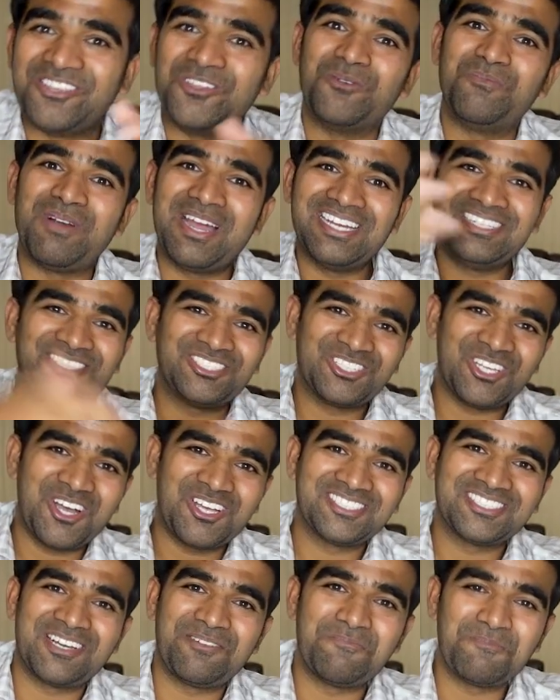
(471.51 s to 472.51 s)
you might
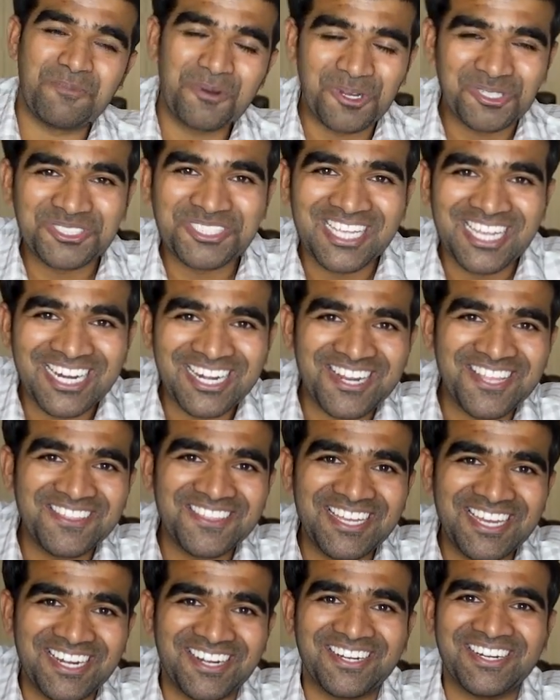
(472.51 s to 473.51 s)
saw some posts here
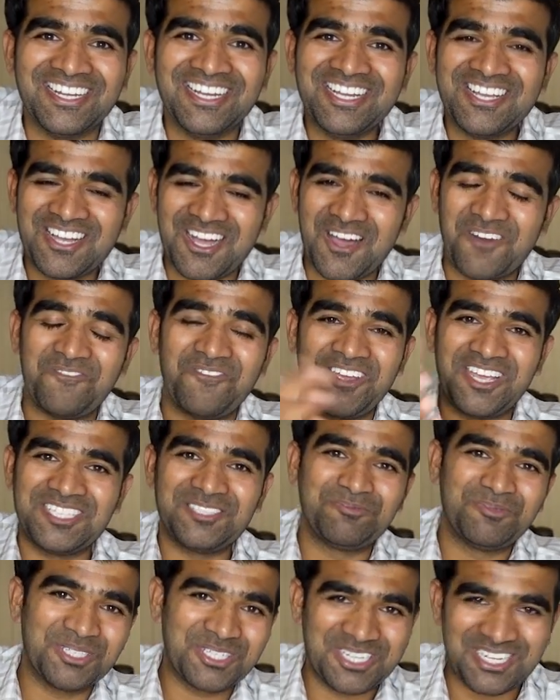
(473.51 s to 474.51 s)
and there on
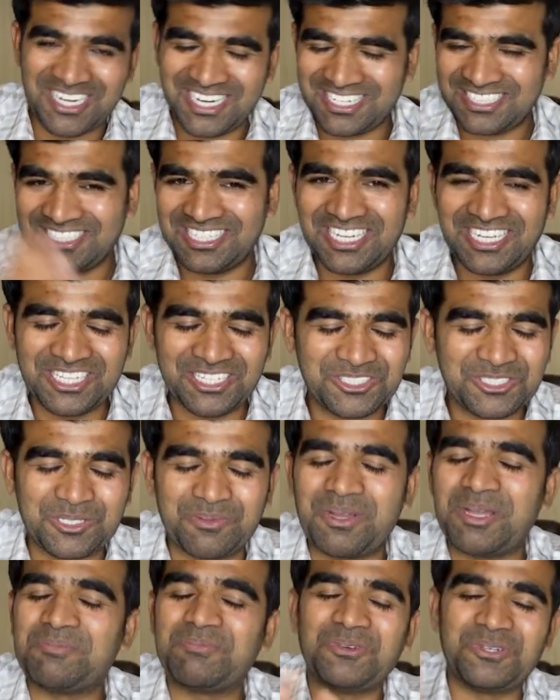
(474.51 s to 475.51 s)
Facebook and uh,
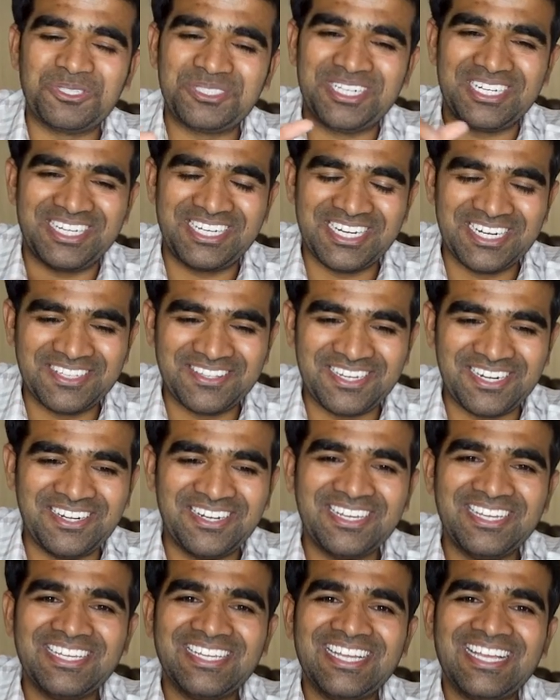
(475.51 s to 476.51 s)
YouTube. I posted here and there.